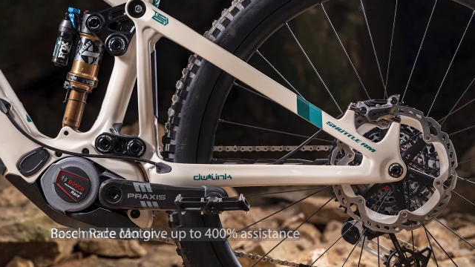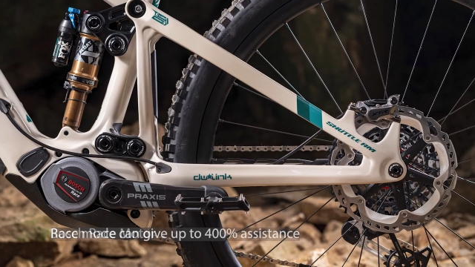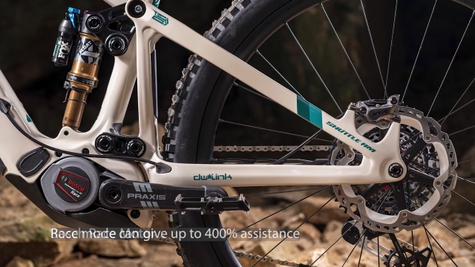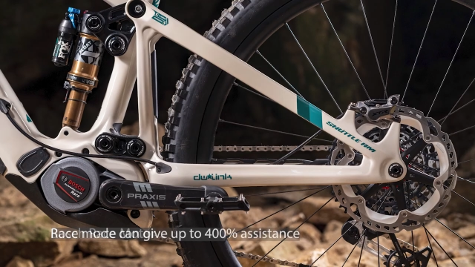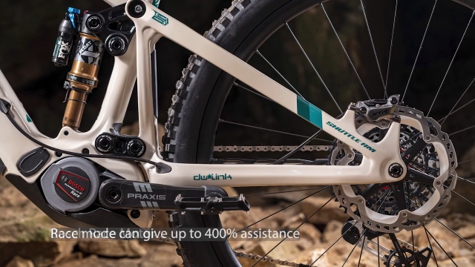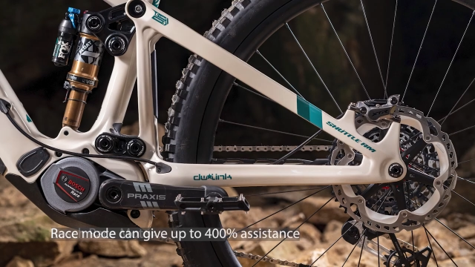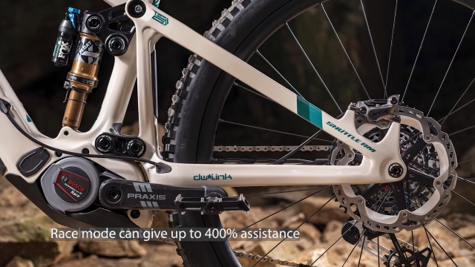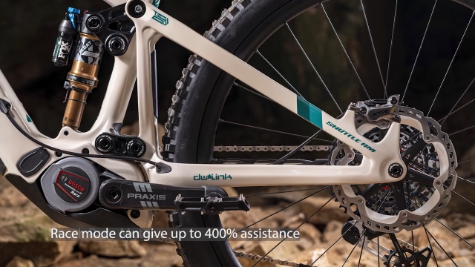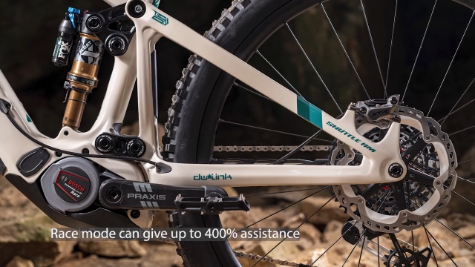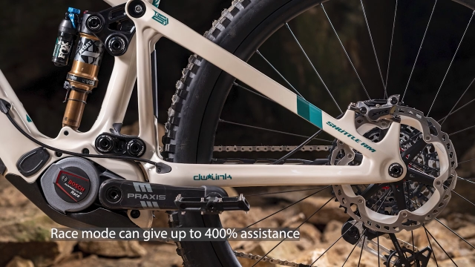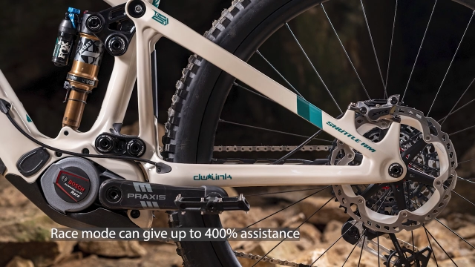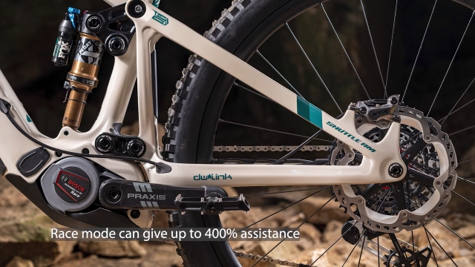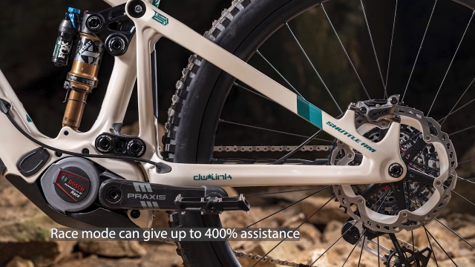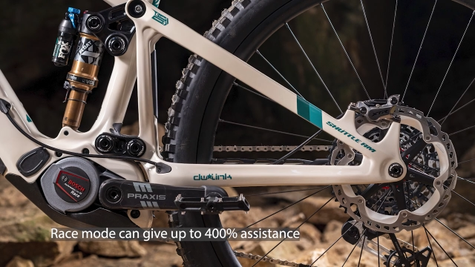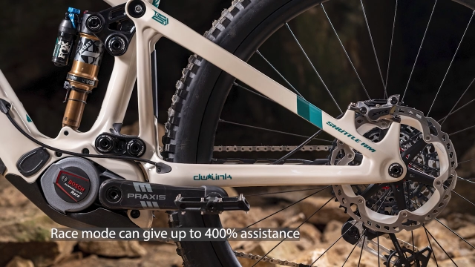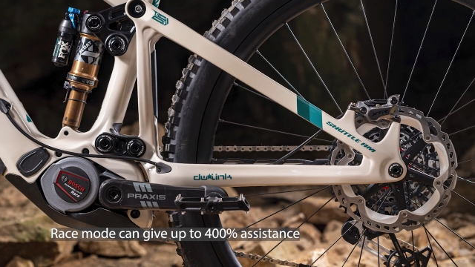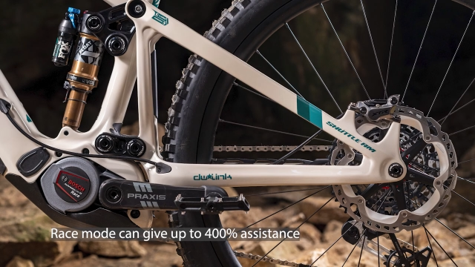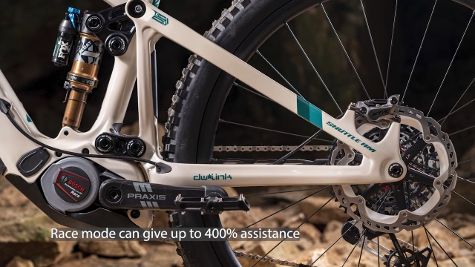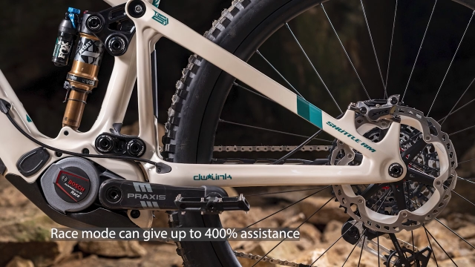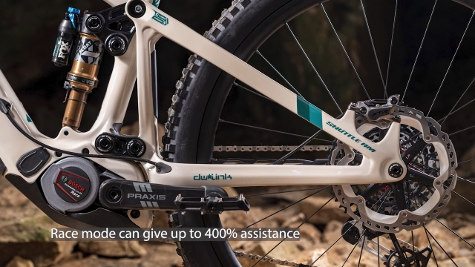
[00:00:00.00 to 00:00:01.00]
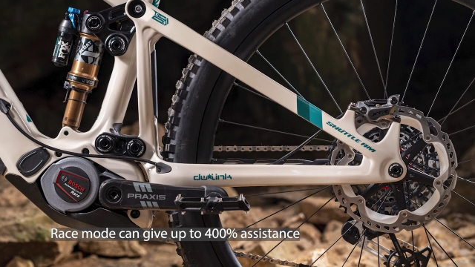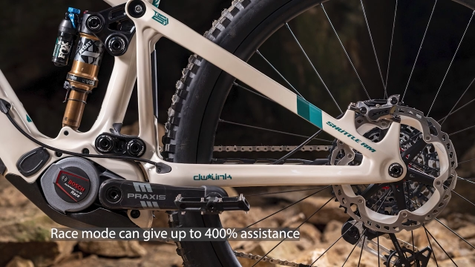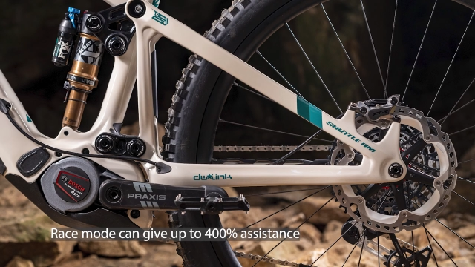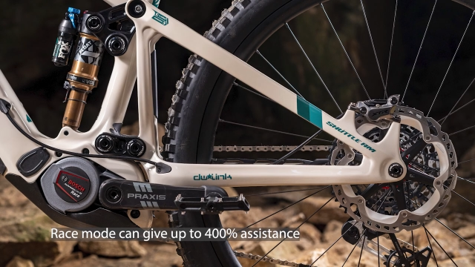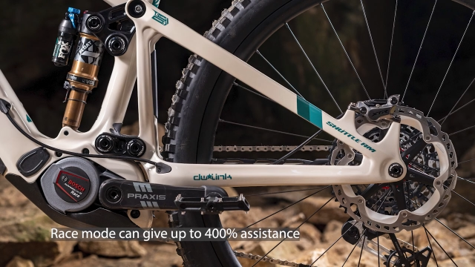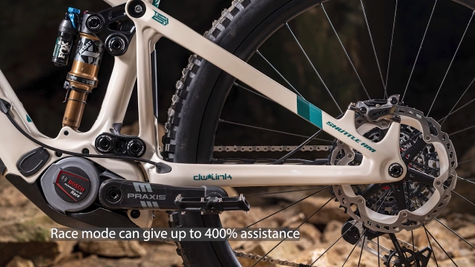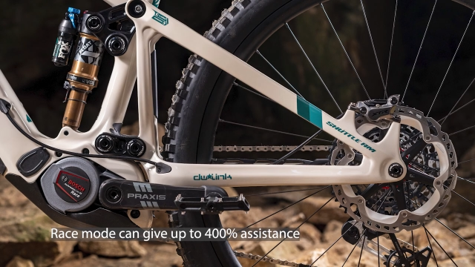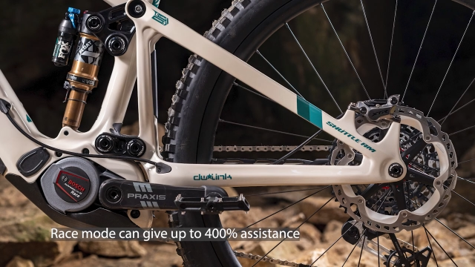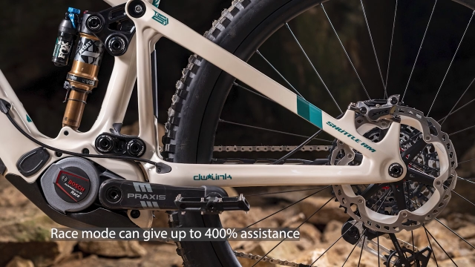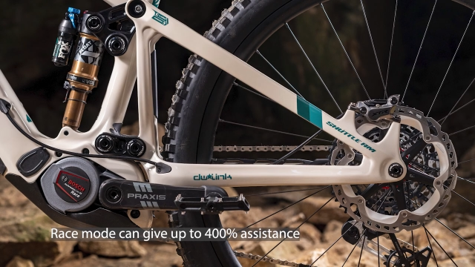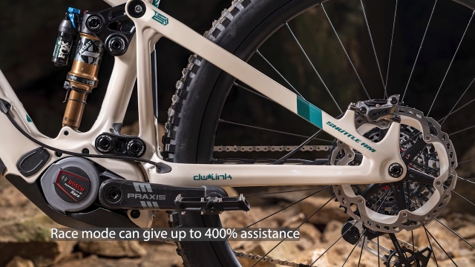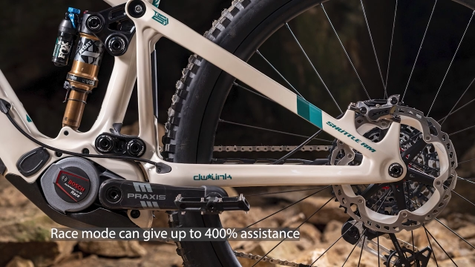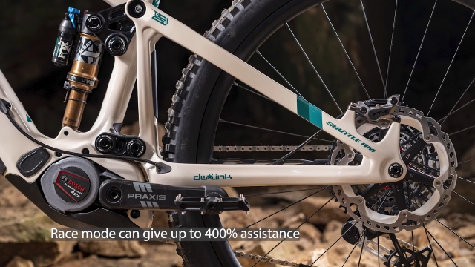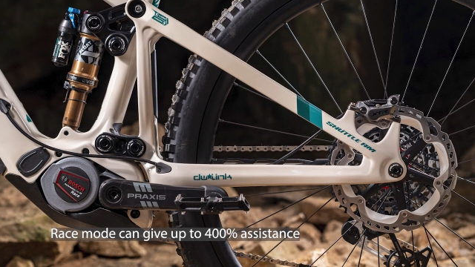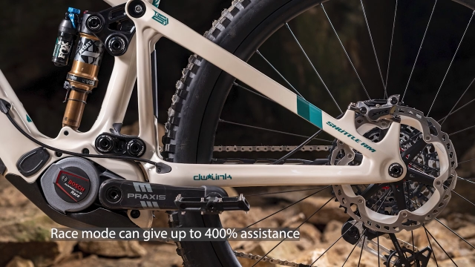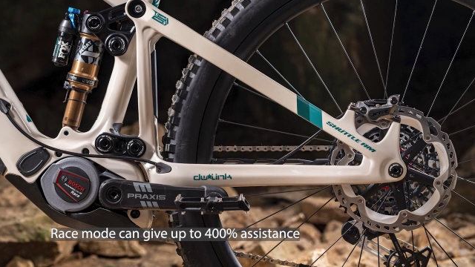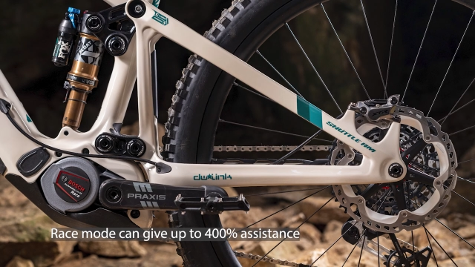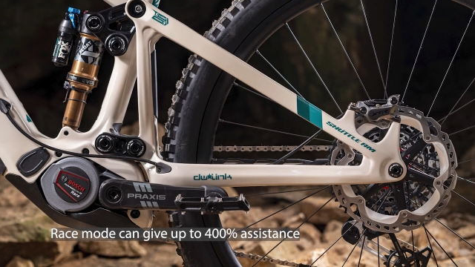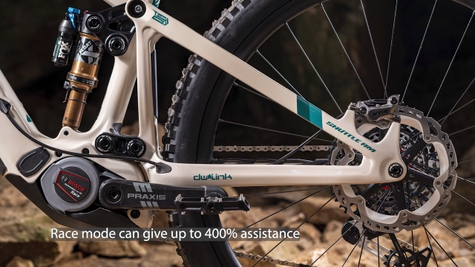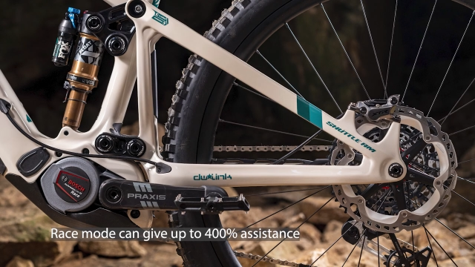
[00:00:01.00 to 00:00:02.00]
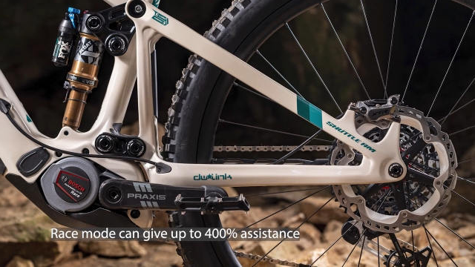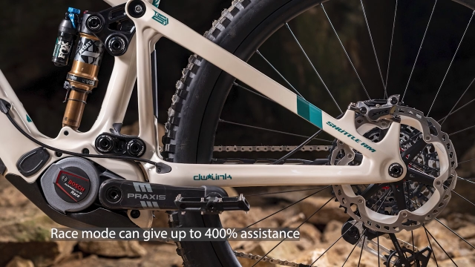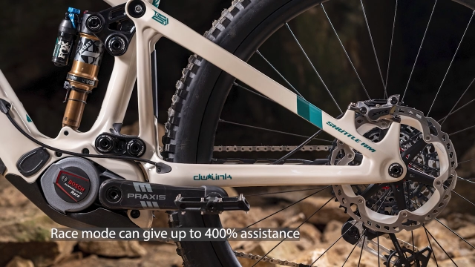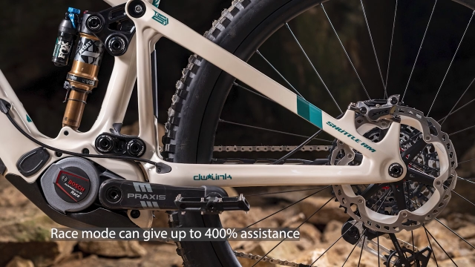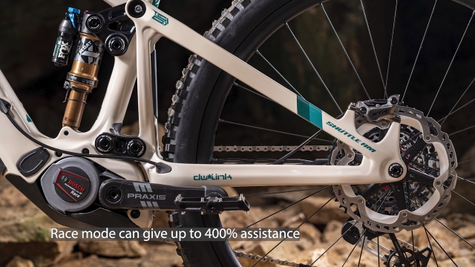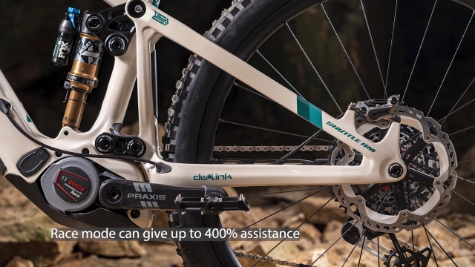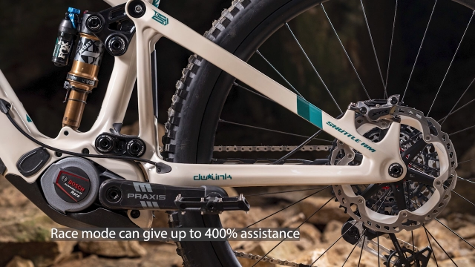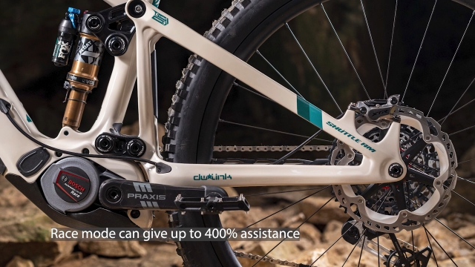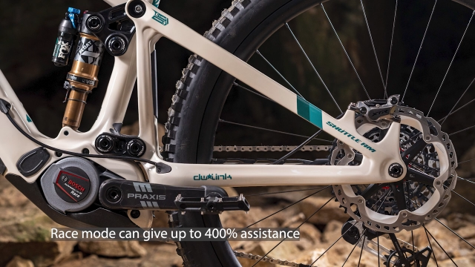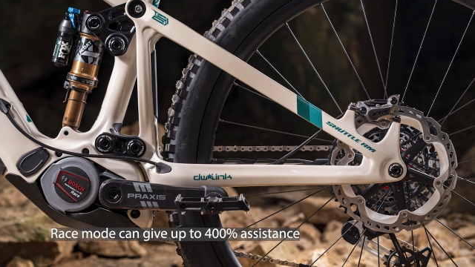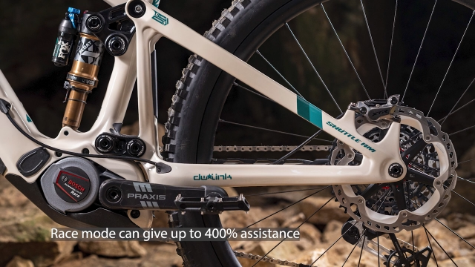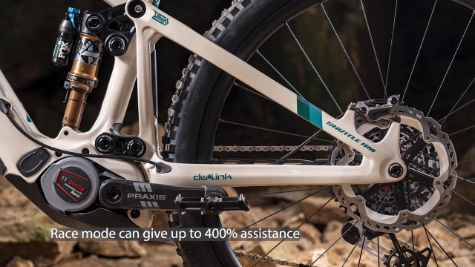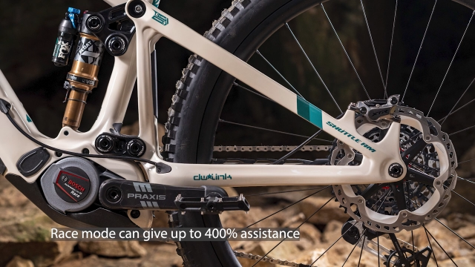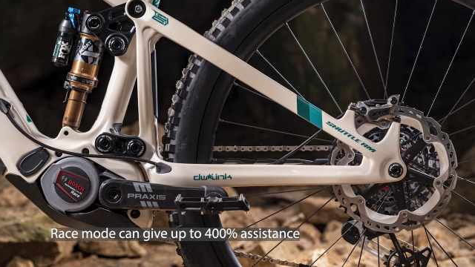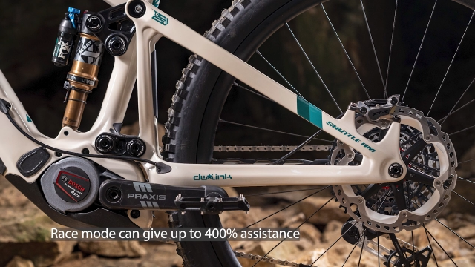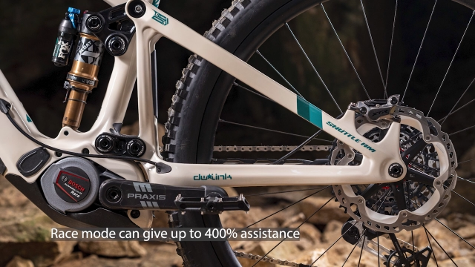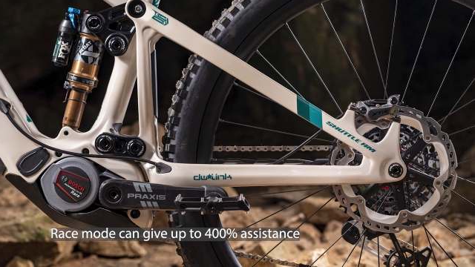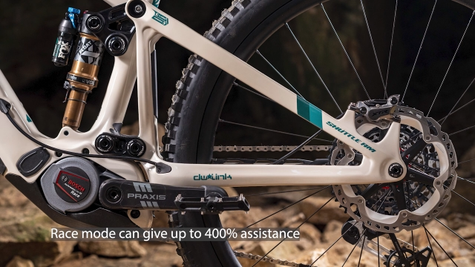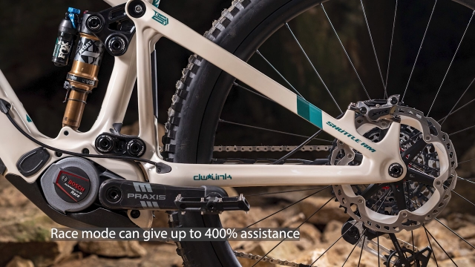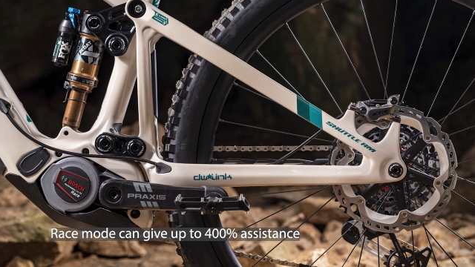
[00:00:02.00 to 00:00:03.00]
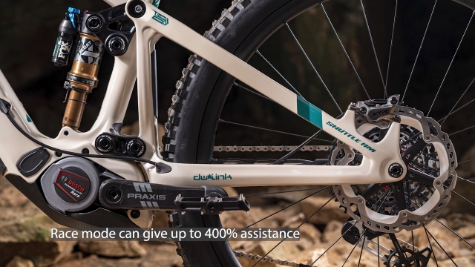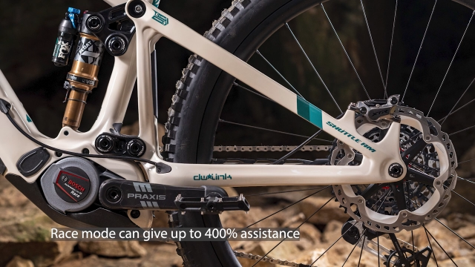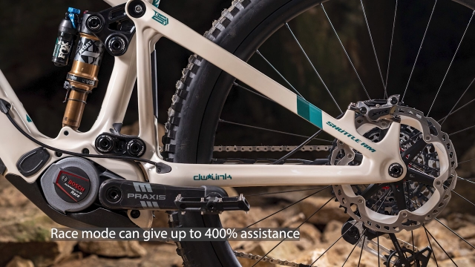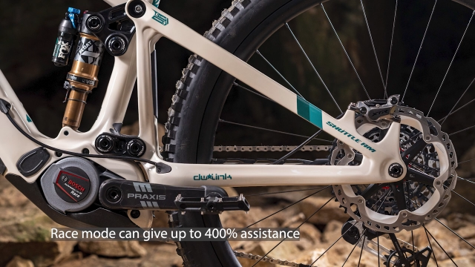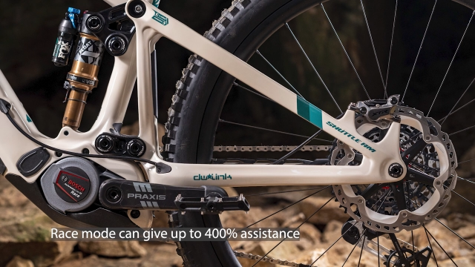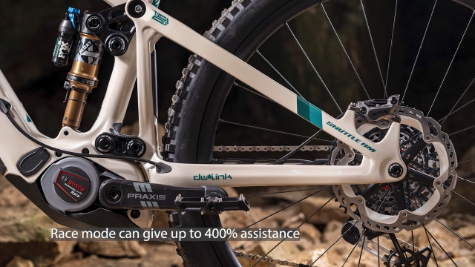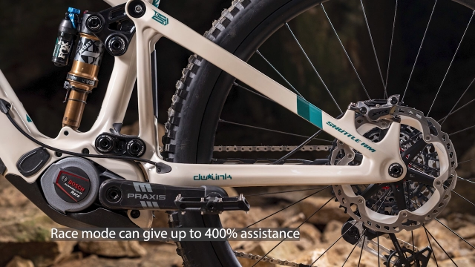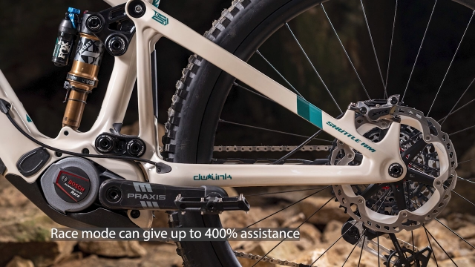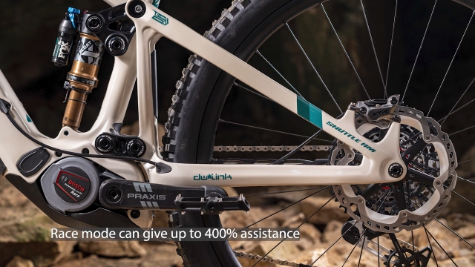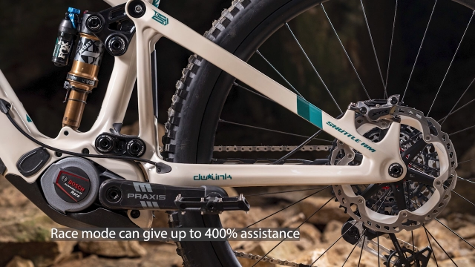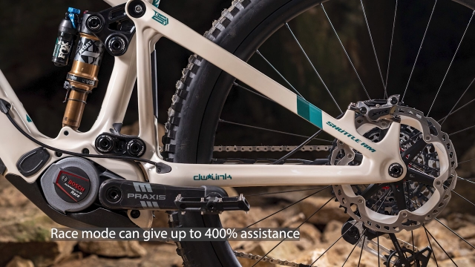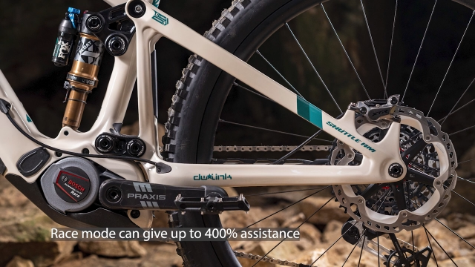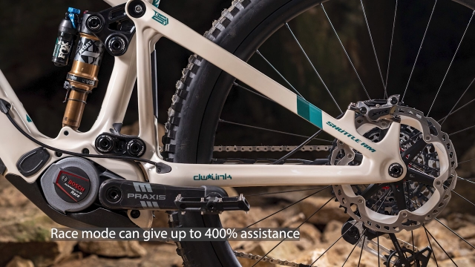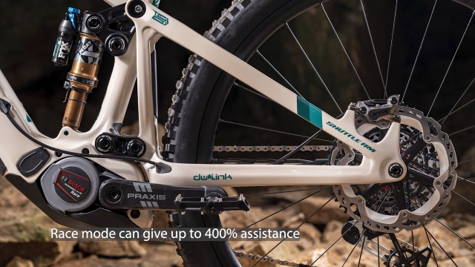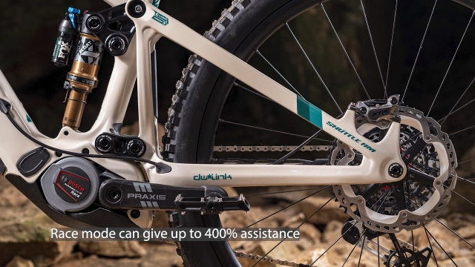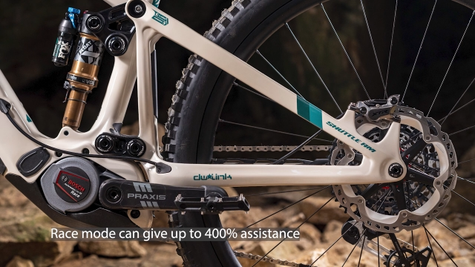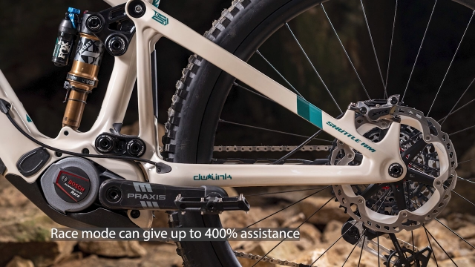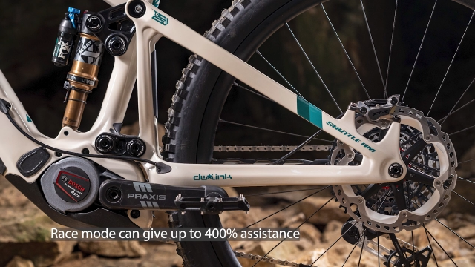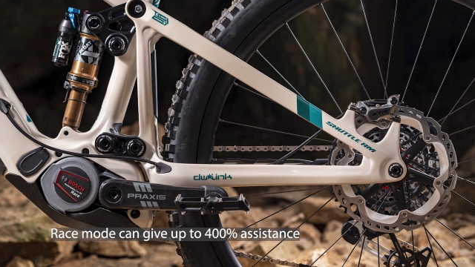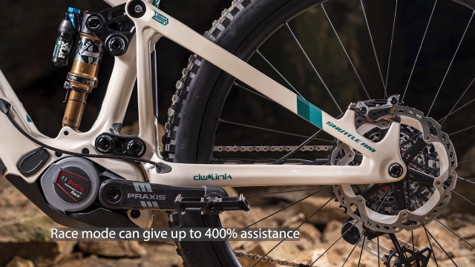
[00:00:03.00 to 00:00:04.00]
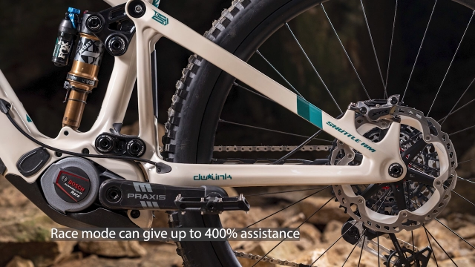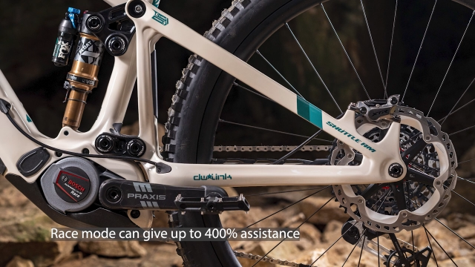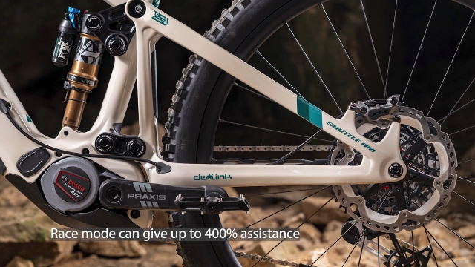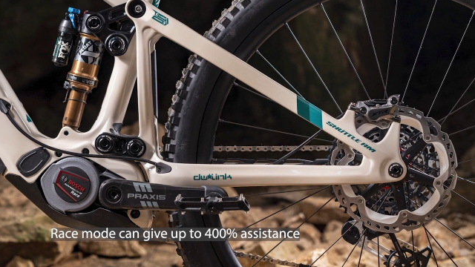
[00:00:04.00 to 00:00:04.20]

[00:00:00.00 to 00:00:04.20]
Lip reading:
No face is visible, so there are no lips to read.